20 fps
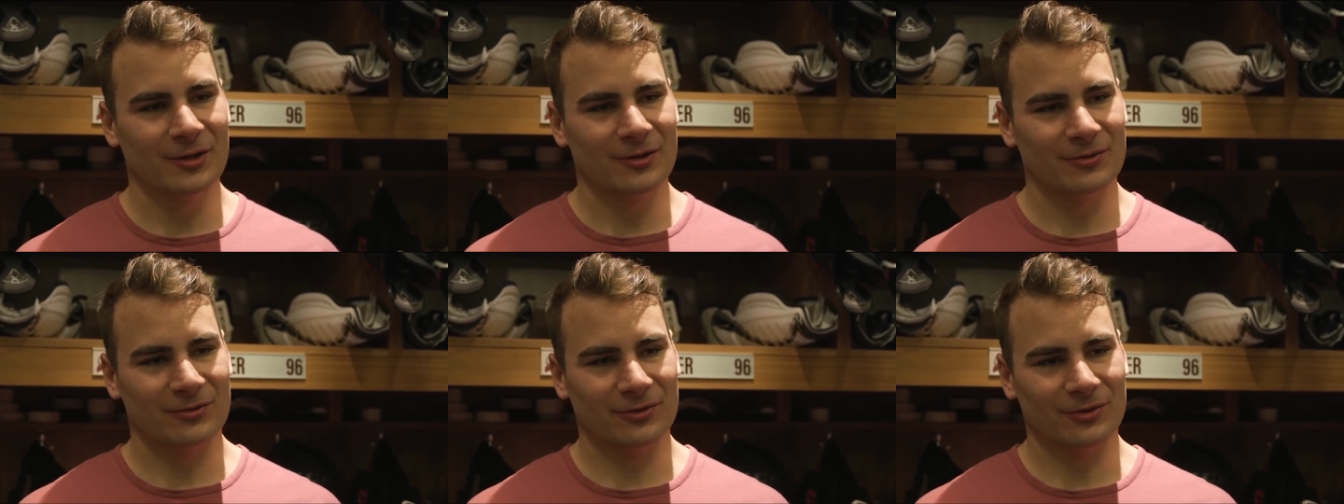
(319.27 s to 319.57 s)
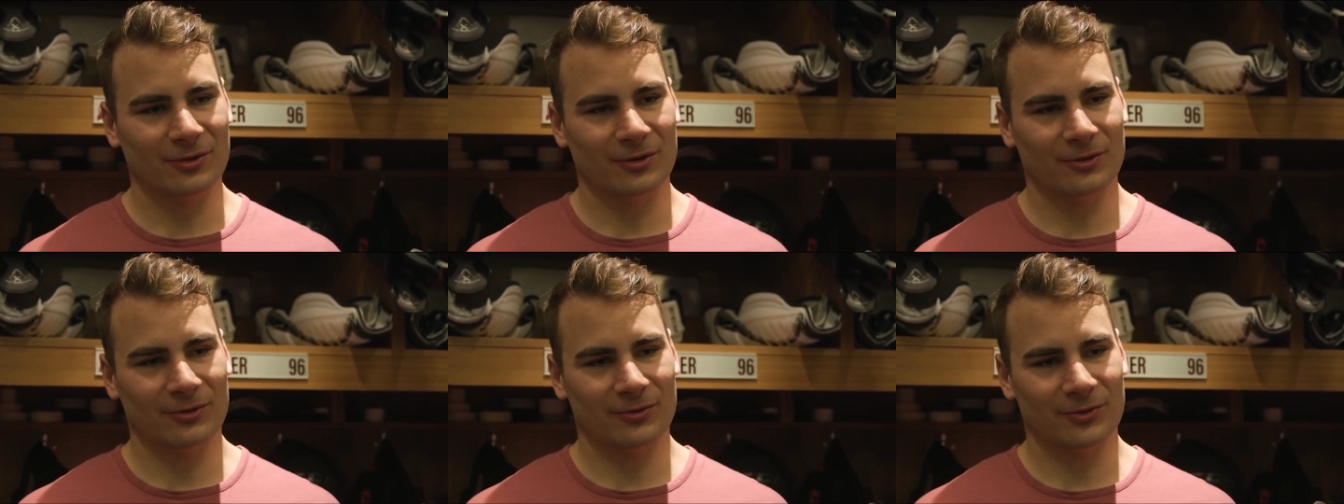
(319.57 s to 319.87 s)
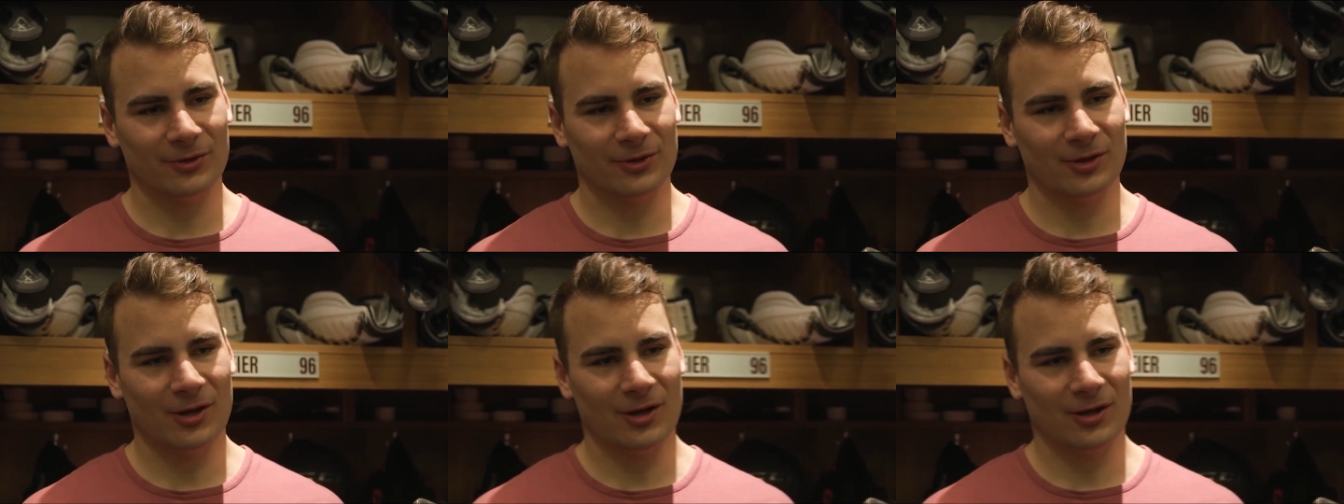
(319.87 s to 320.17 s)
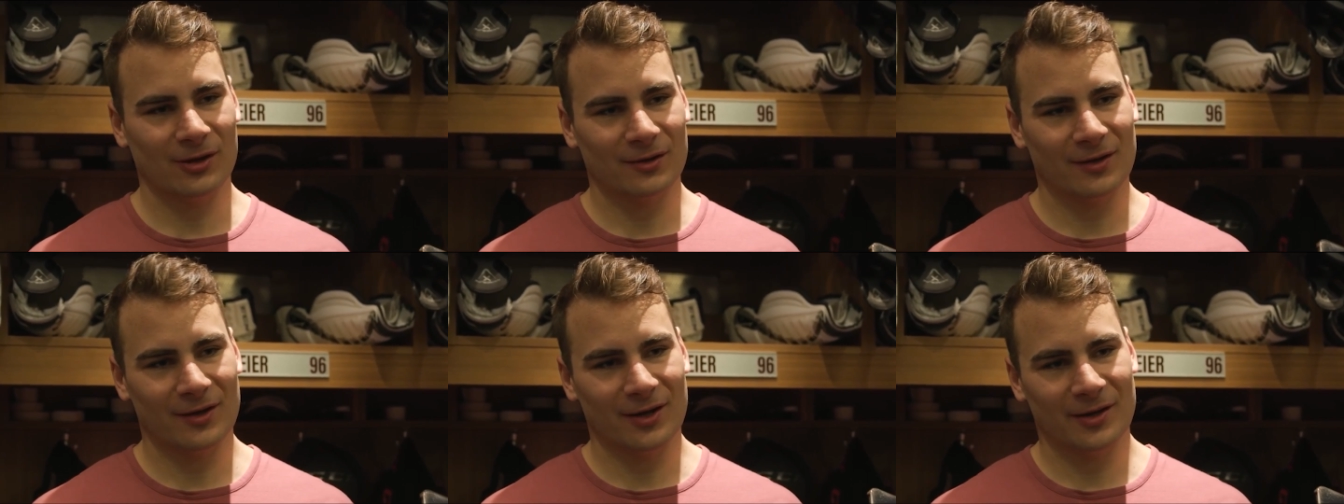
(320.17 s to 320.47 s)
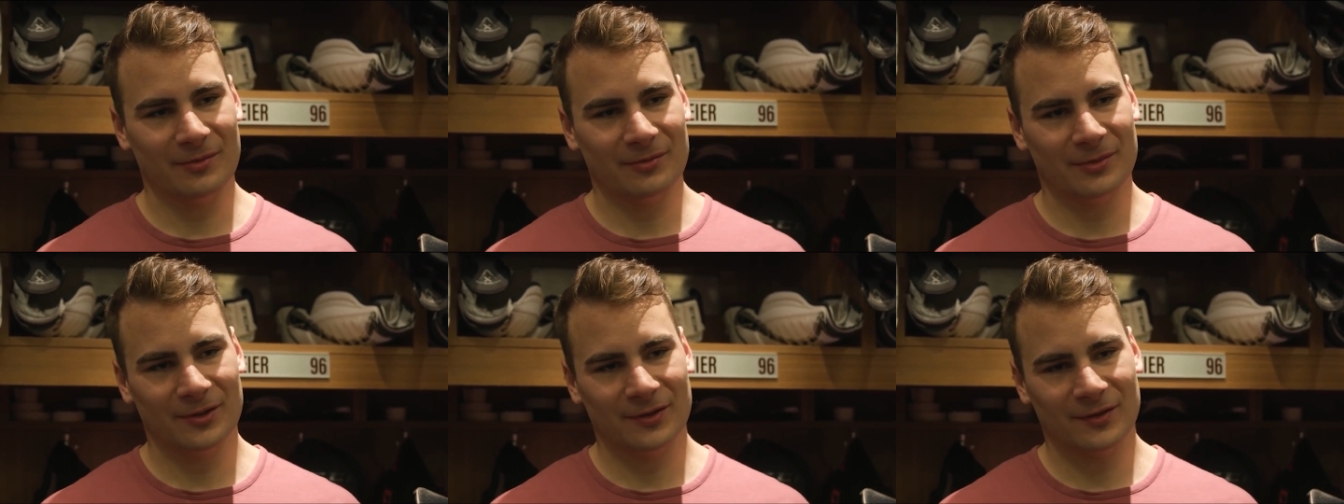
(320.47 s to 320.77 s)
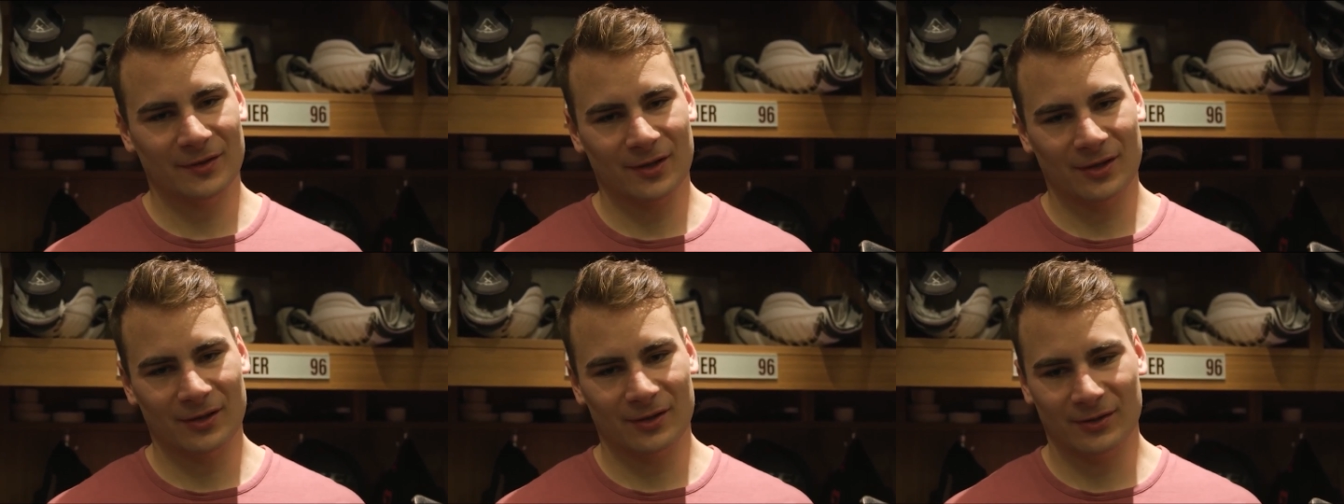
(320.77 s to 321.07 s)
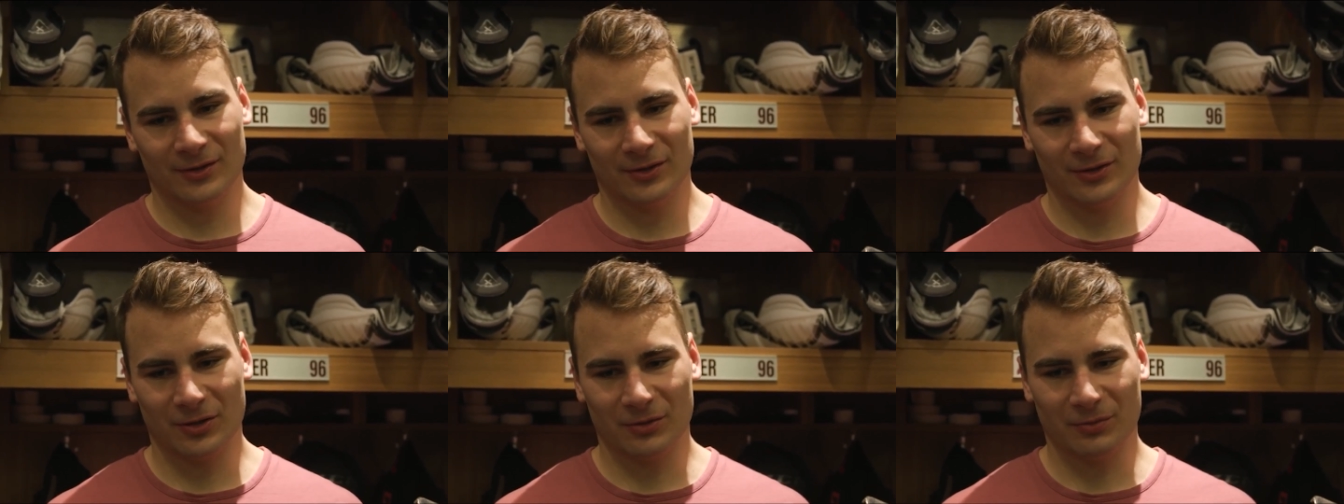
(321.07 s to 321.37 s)
For a, uh, for a long time, and he's got
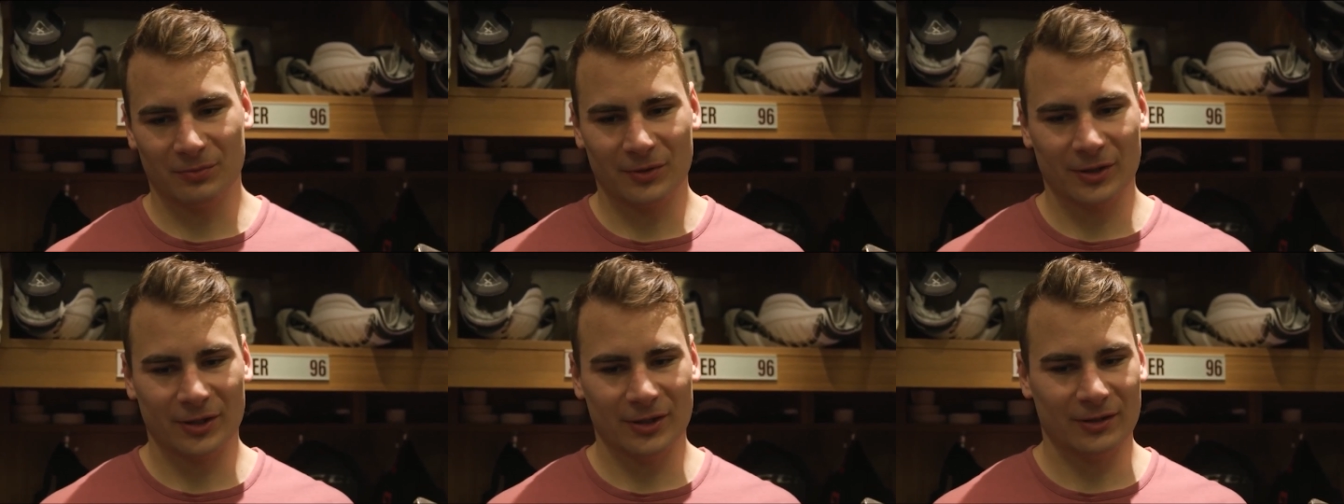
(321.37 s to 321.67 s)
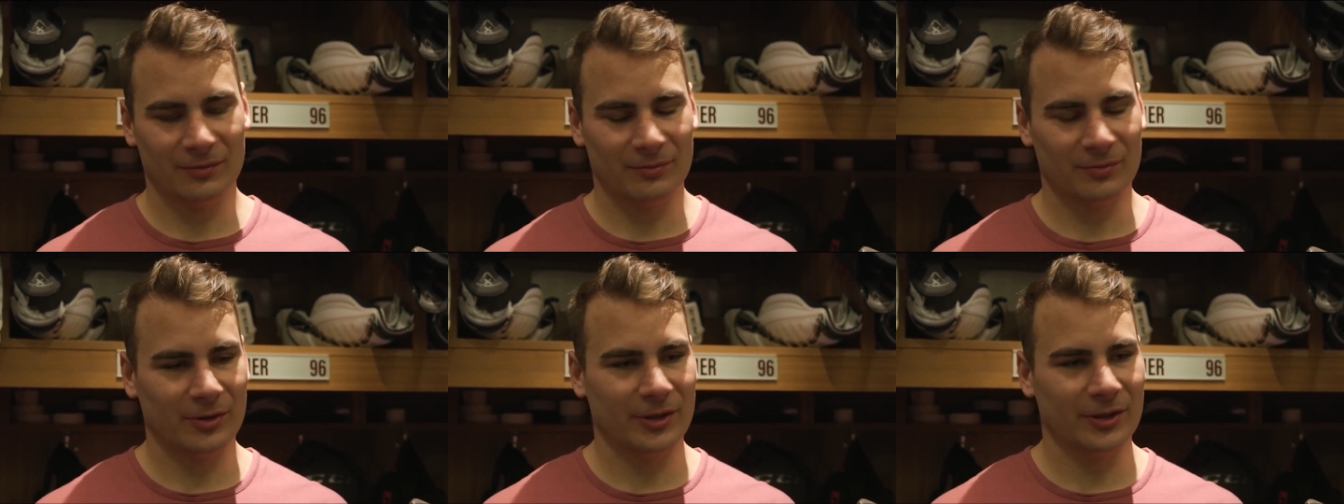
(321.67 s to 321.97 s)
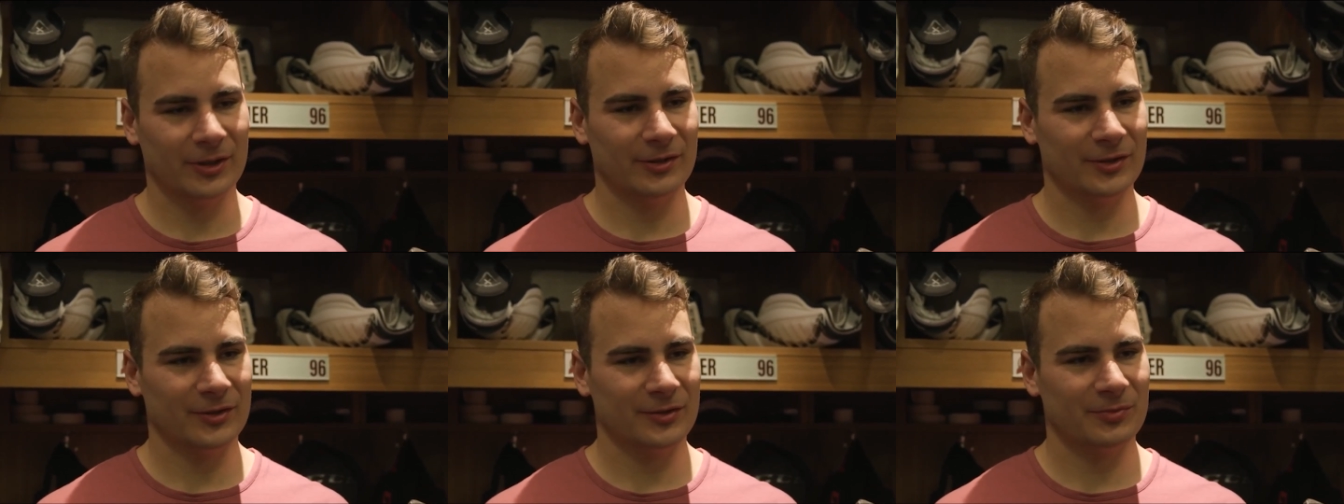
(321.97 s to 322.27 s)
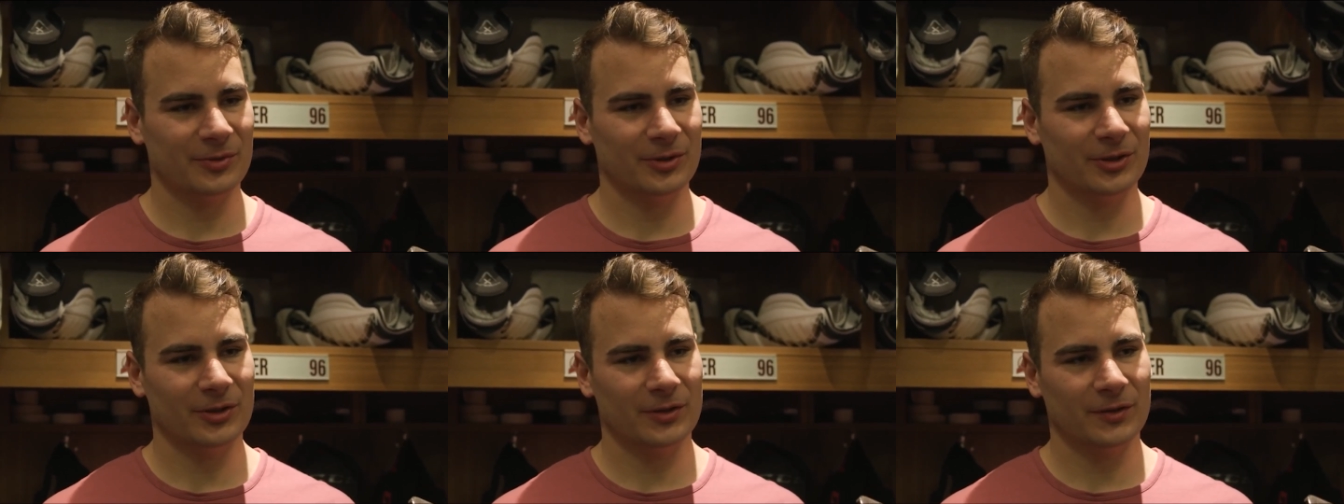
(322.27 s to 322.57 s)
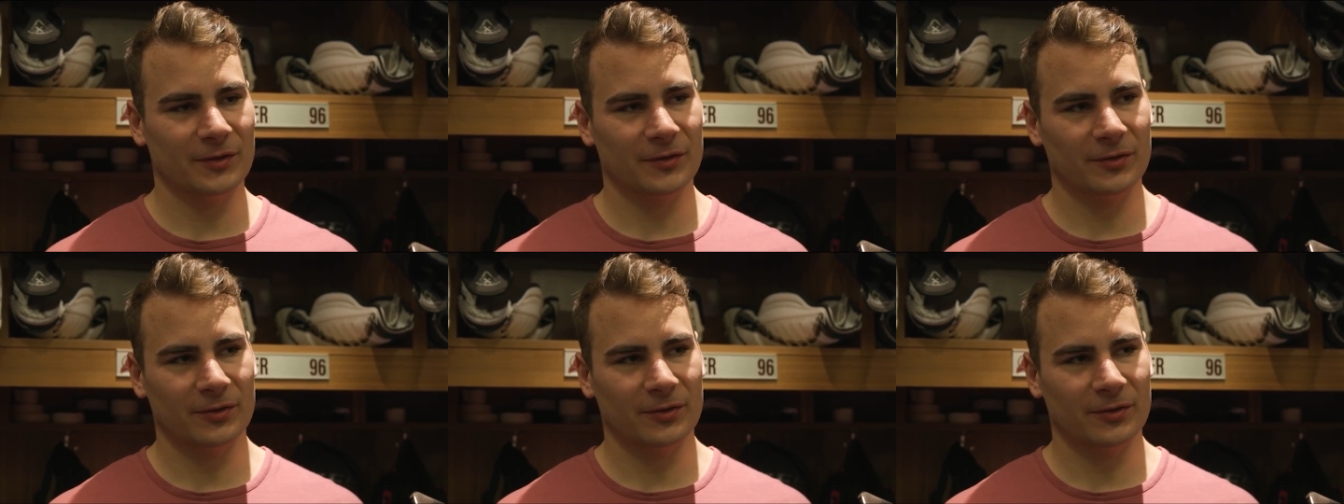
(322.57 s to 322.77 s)
you know plenty plenty of experience.